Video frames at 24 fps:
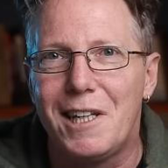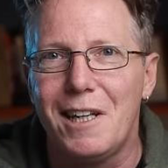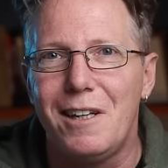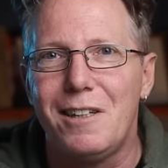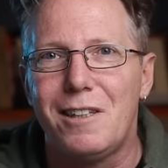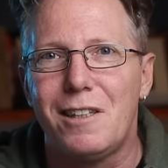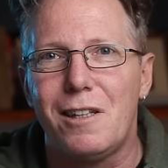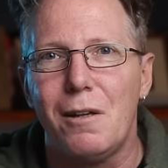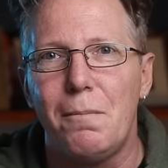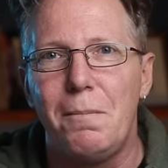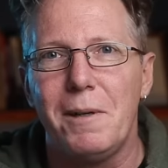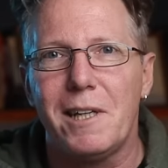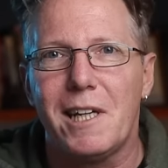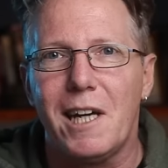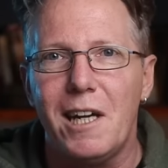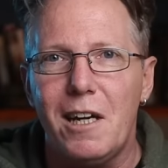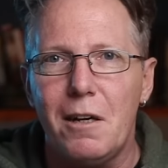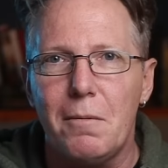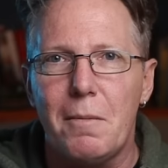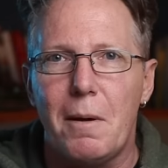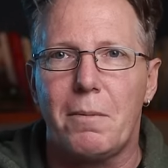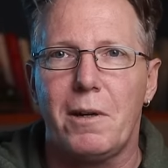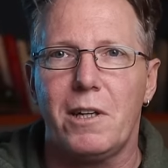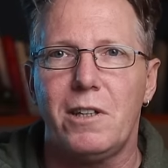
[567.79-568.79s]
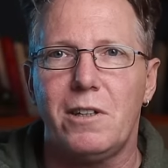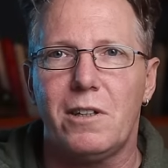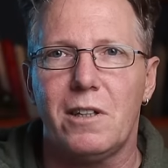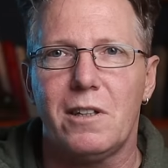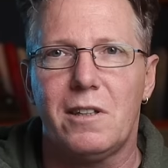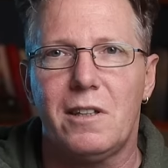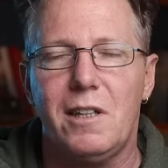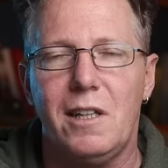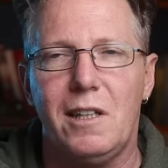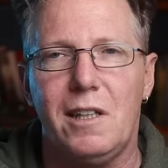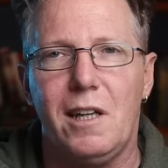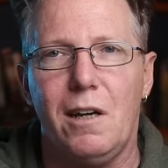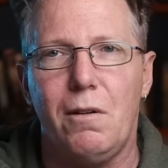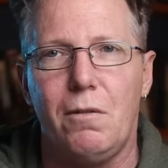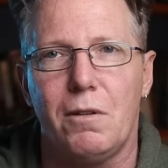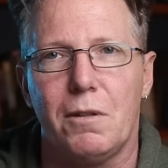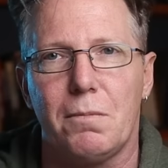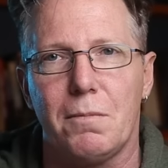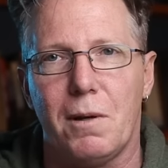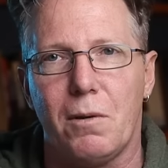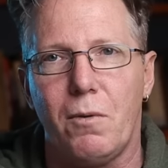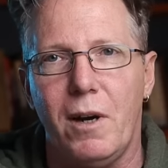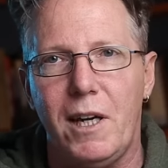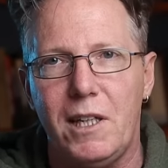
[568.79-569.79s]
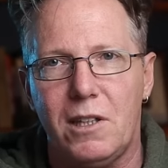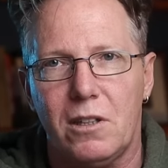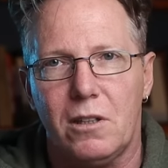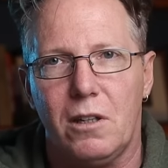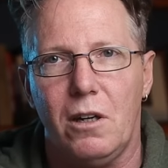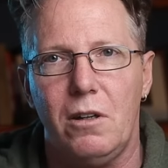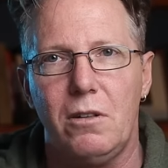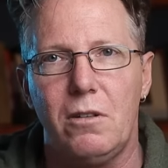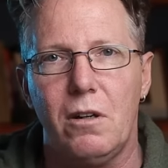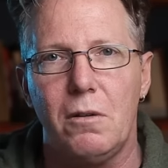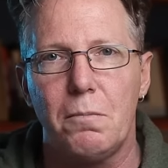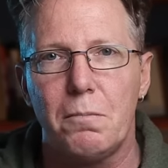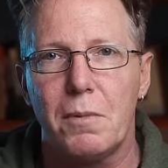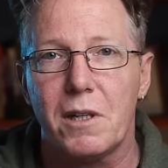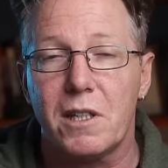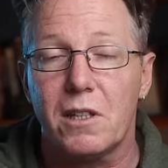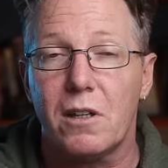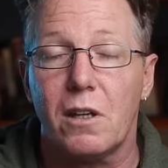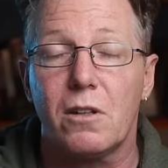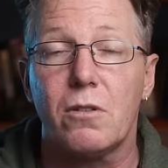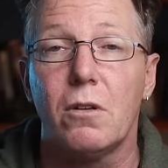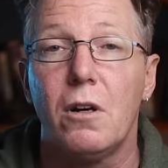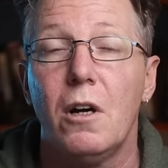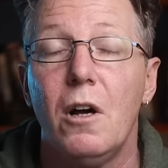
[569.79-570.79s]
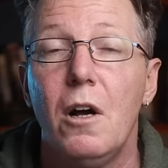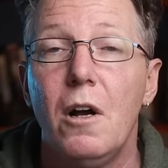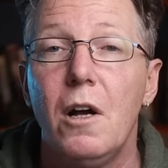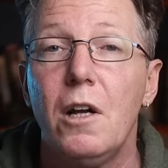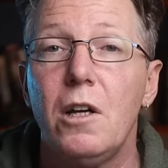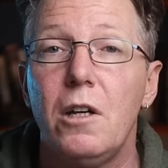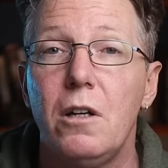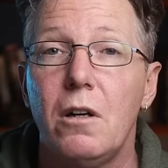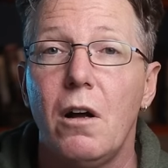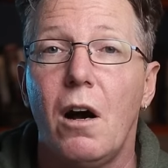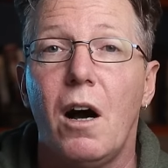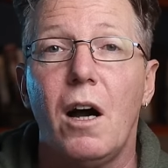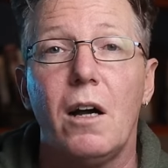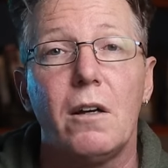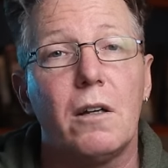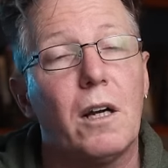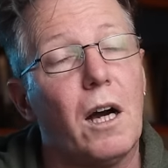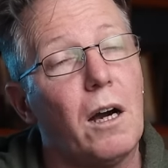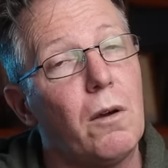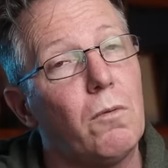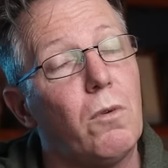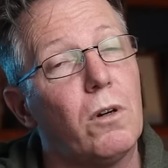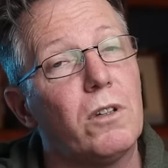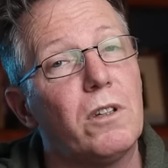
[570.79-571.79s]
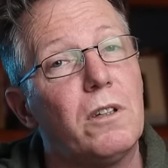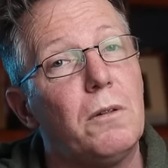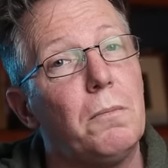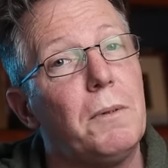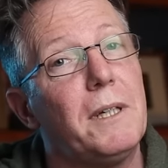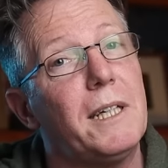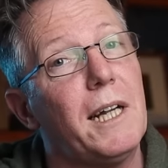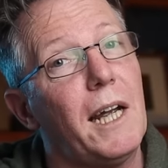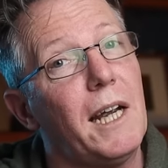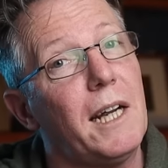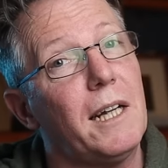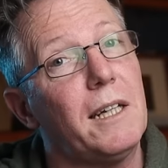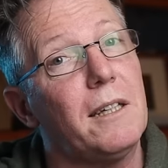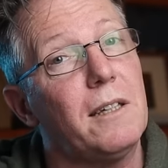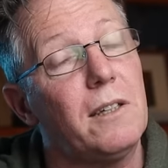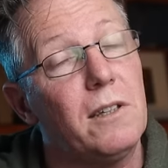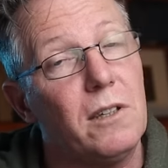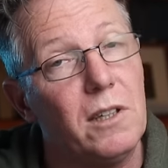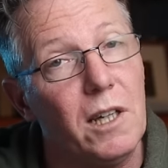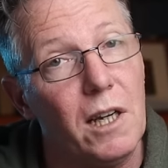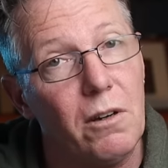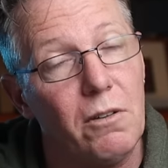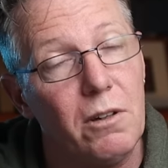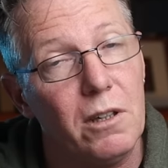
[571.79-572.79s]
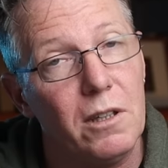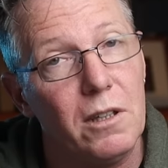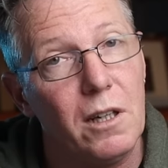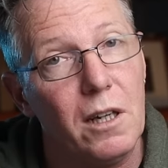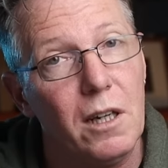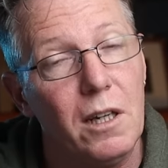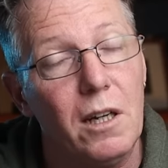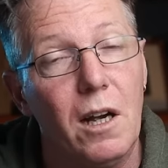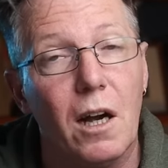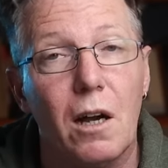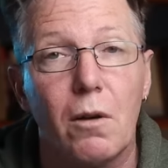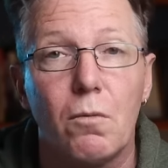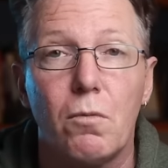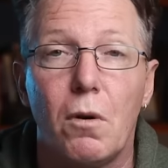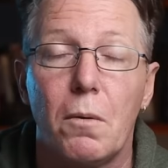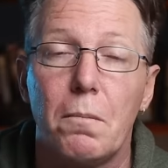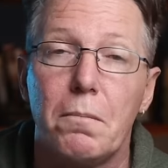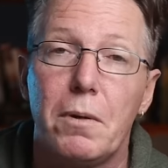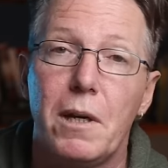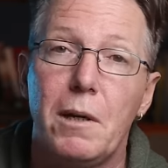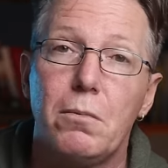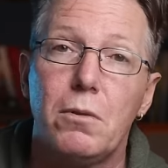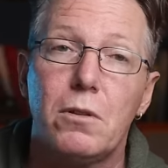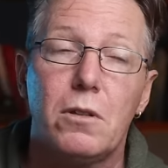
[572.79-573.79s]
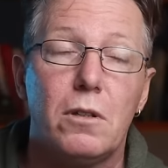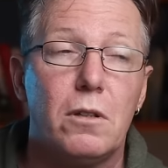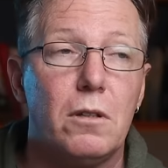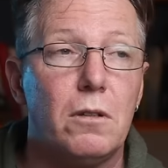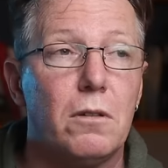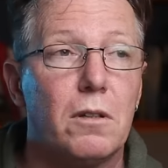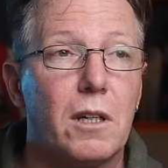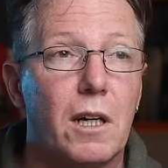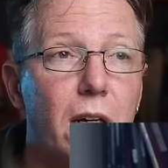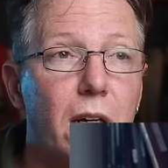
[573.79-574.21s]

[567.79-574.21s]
since the beginning, remember I used to sit there with my waistcoat on because I thought, you know, I, I want to be taken seriously. I want people to